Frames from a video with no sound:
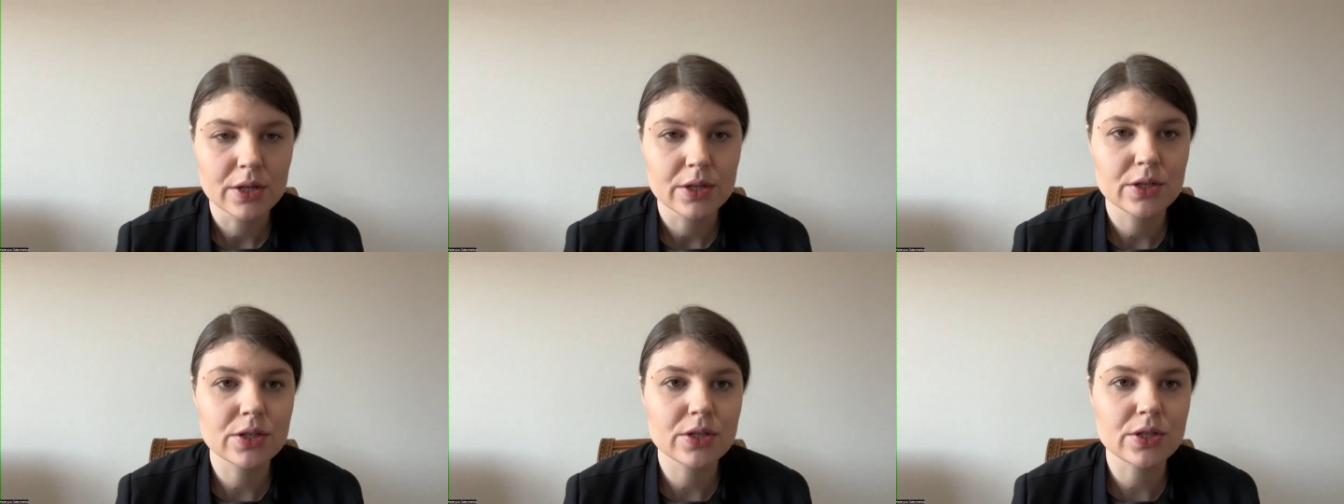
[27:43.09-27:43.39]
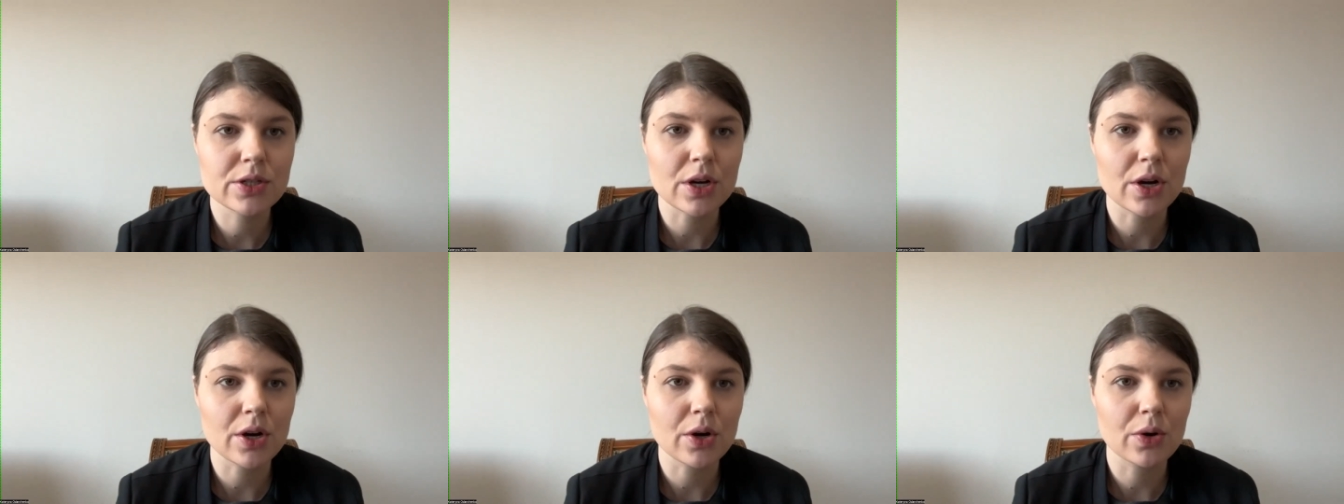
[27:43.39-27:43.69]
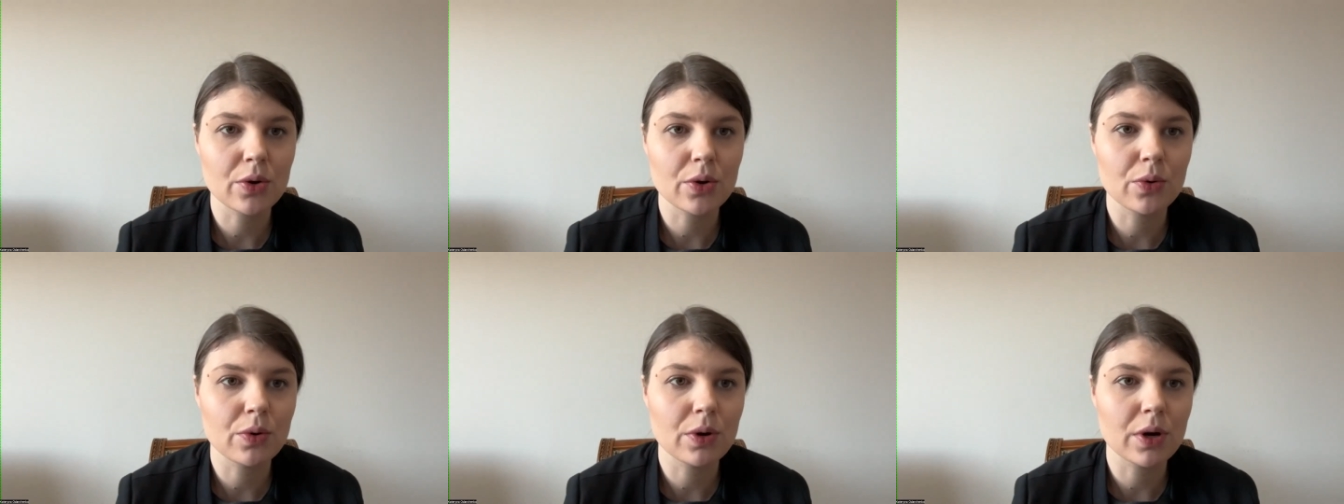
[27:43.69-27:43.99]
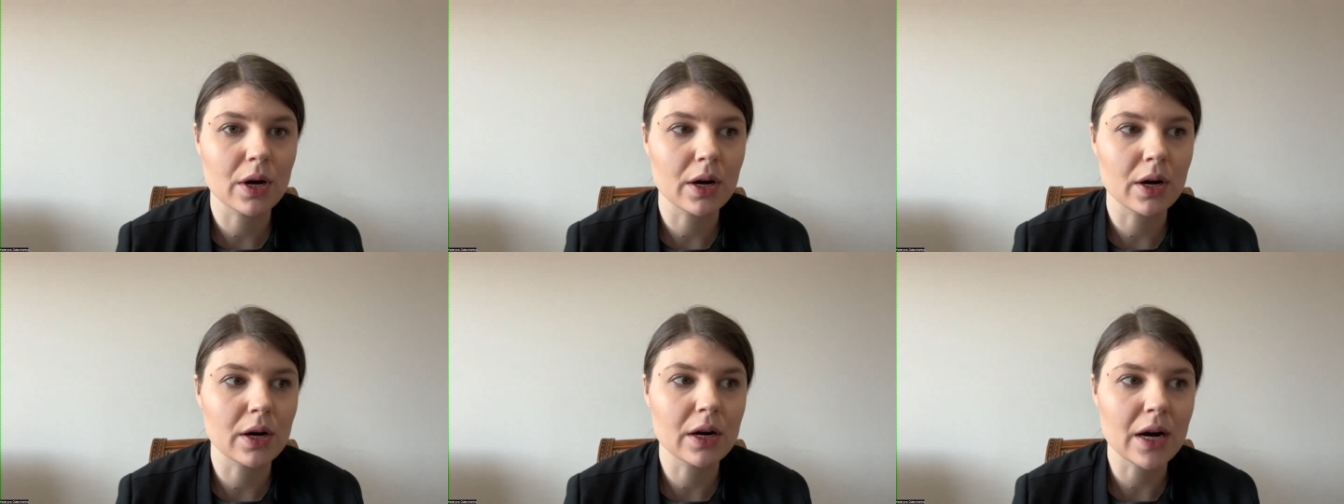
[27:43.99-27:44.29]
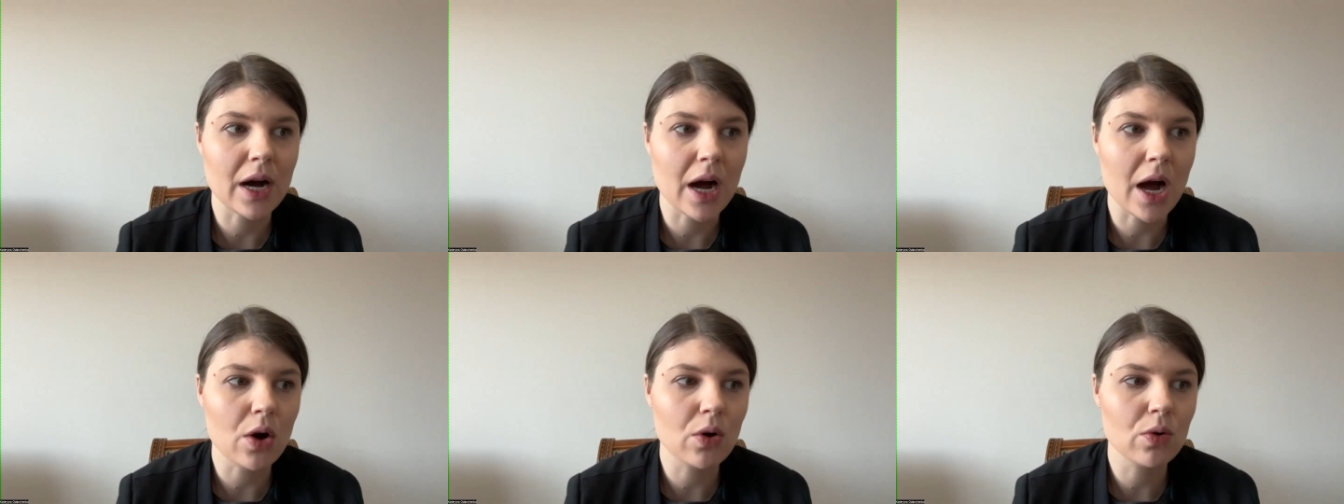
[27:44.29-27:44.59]
so
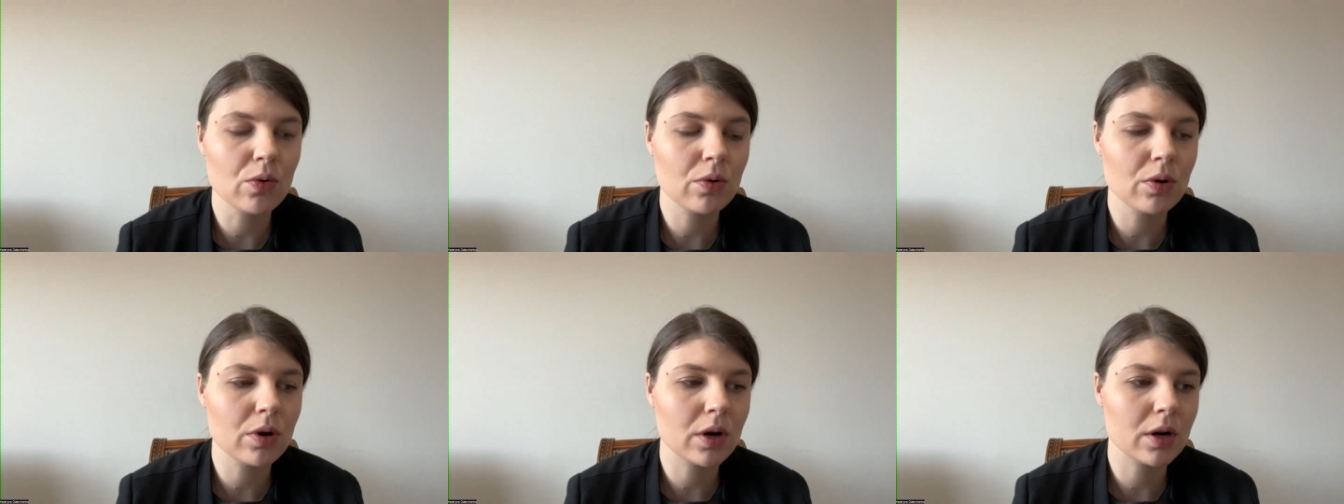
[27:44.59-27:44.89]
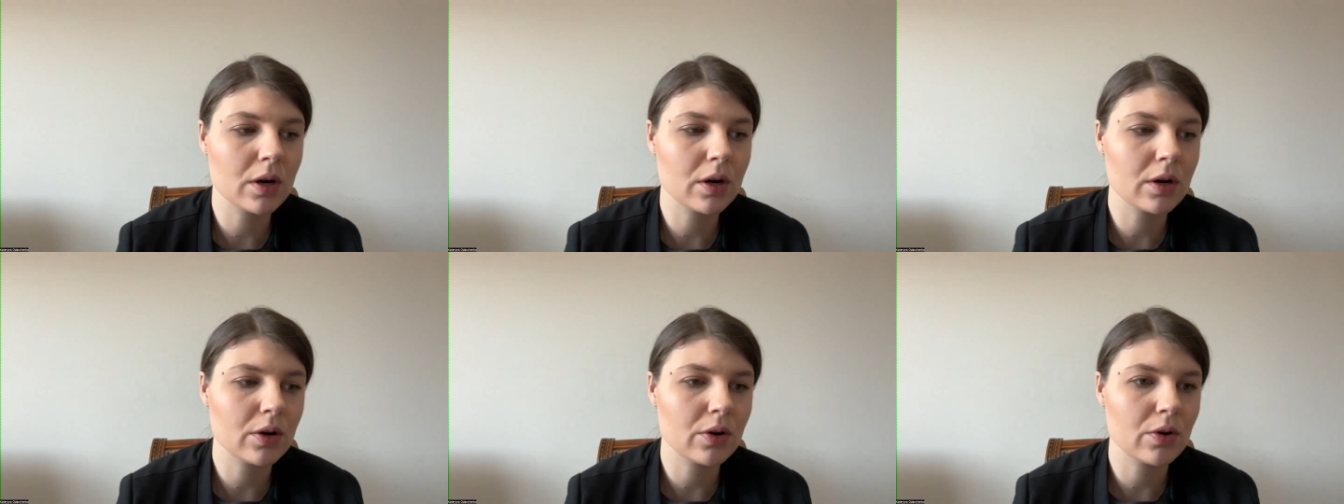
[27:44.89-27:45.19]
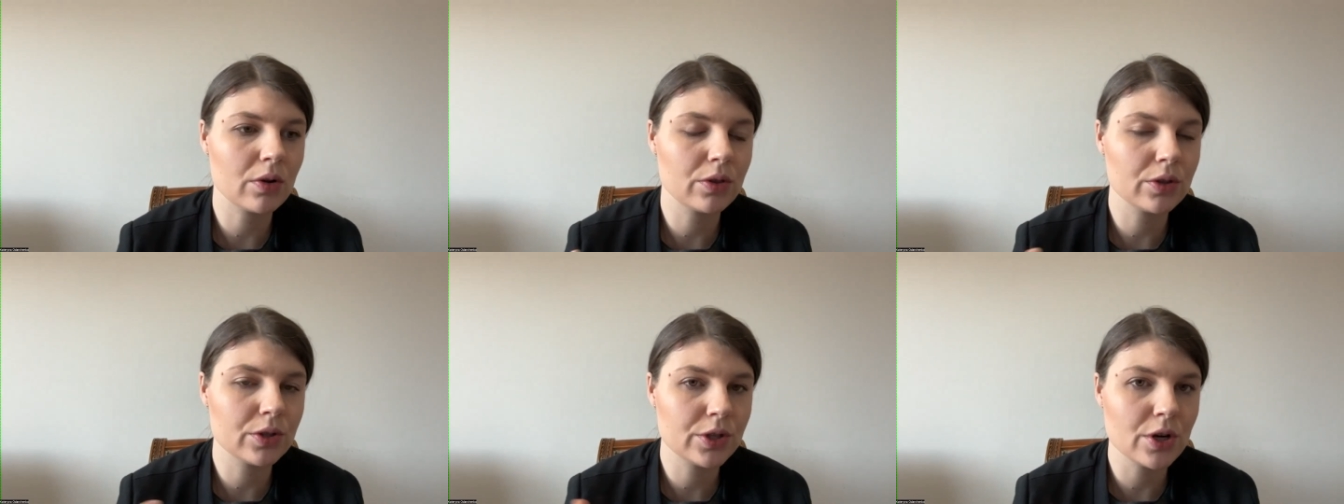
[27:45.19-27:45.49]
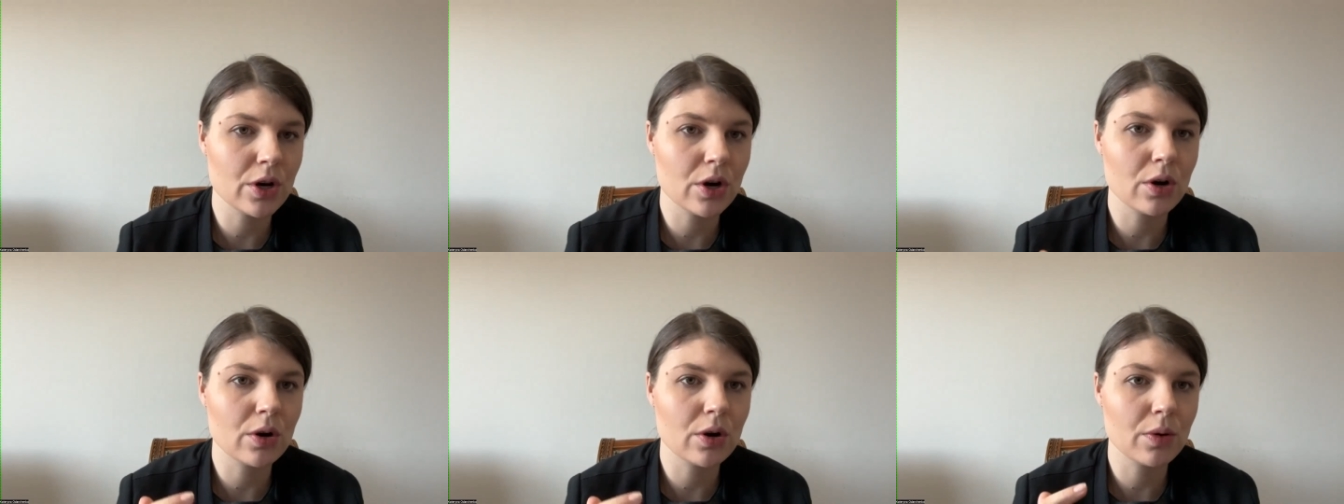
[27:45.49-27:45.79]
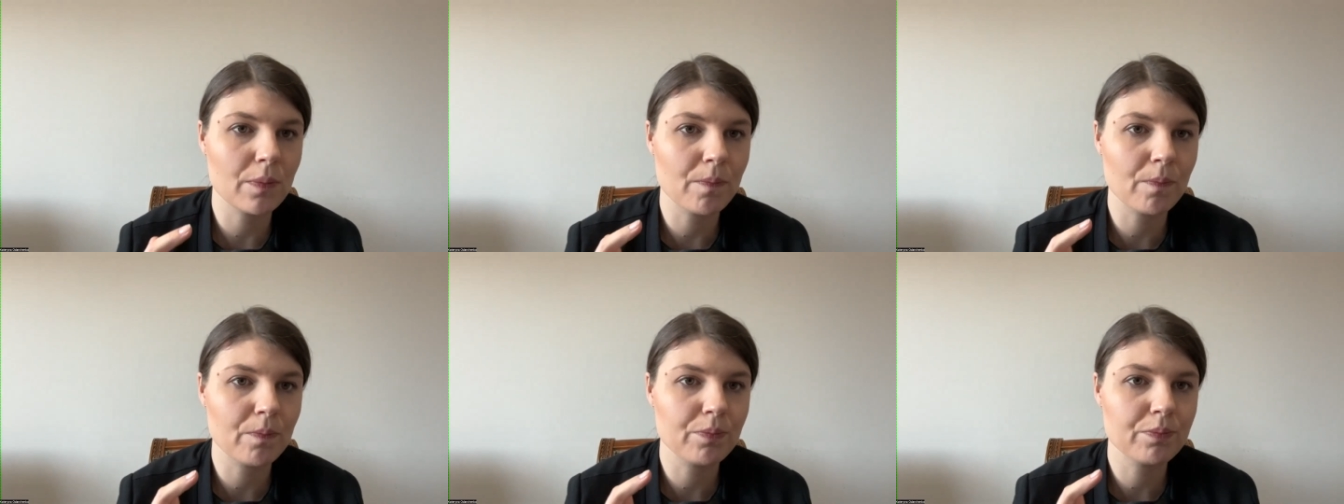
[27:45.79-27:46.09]
how on
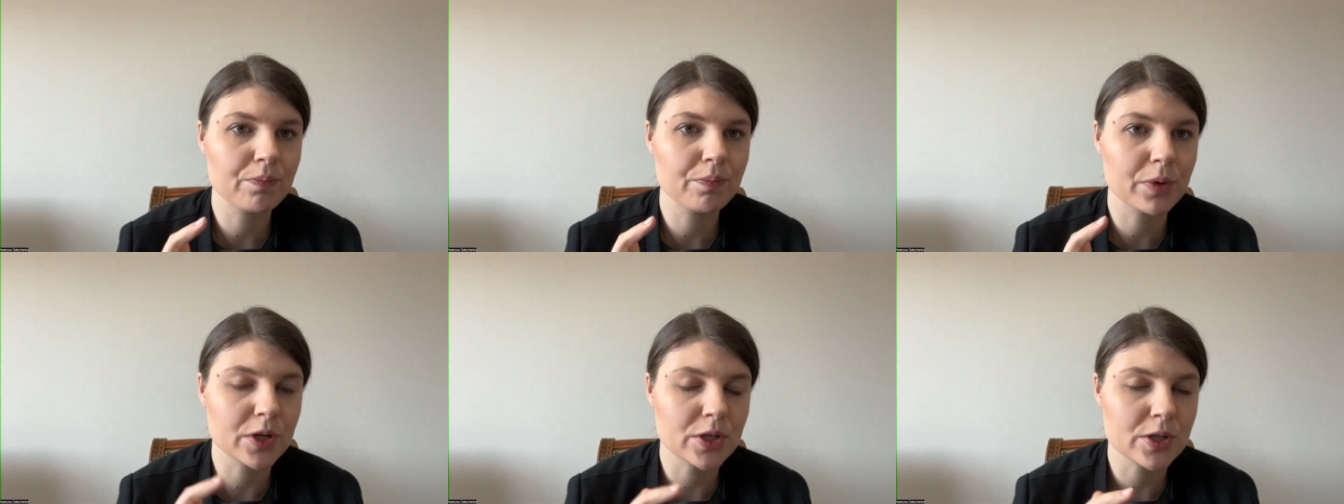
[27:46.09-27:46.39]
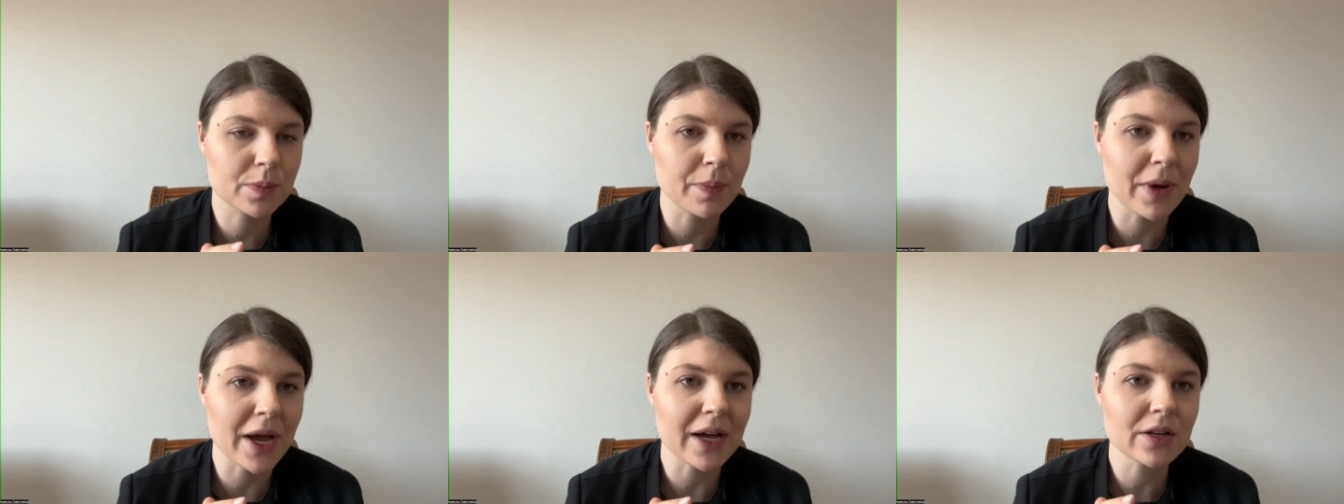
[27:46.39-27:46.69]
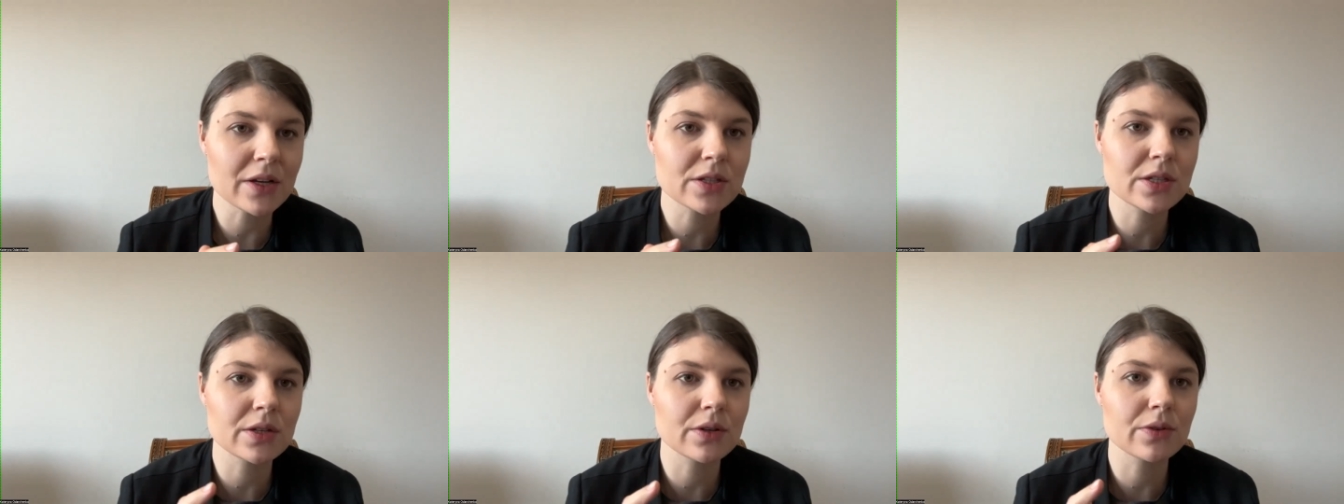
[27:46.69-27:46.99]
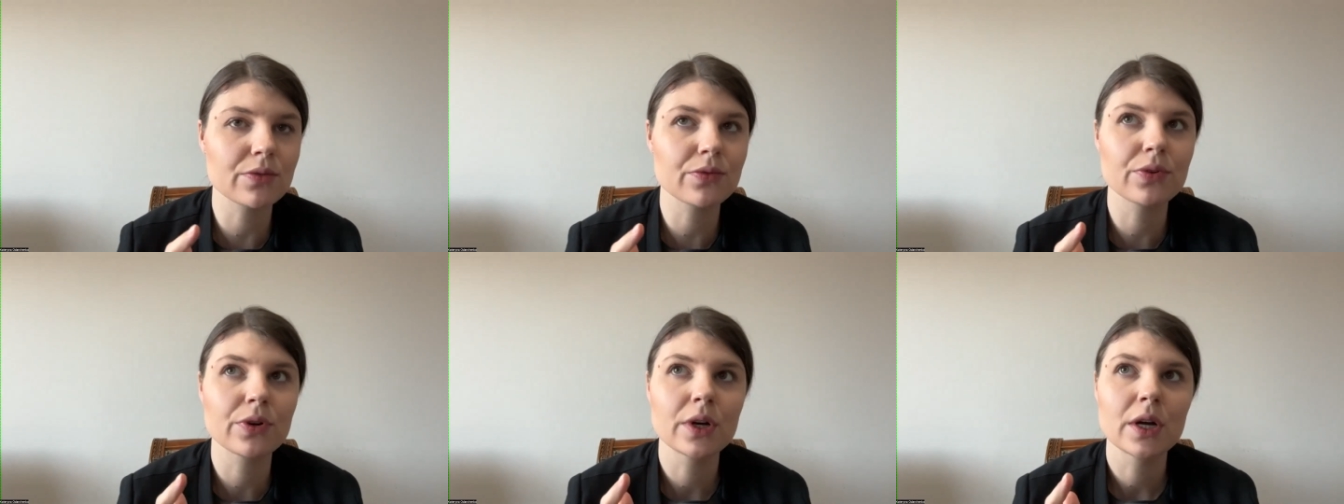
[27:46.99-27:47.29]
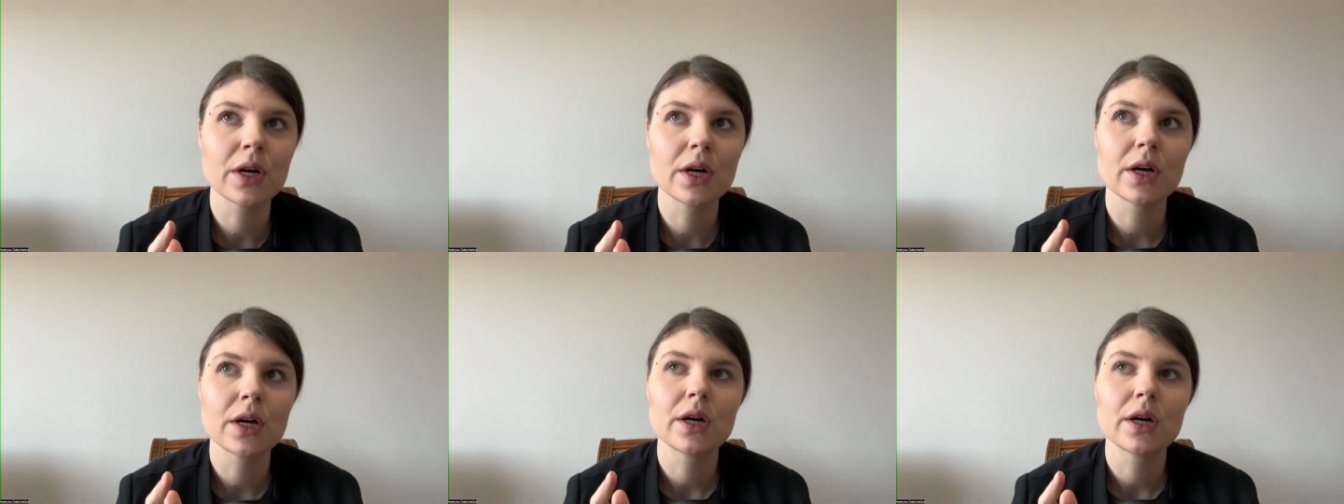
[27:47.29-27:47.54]
your perspective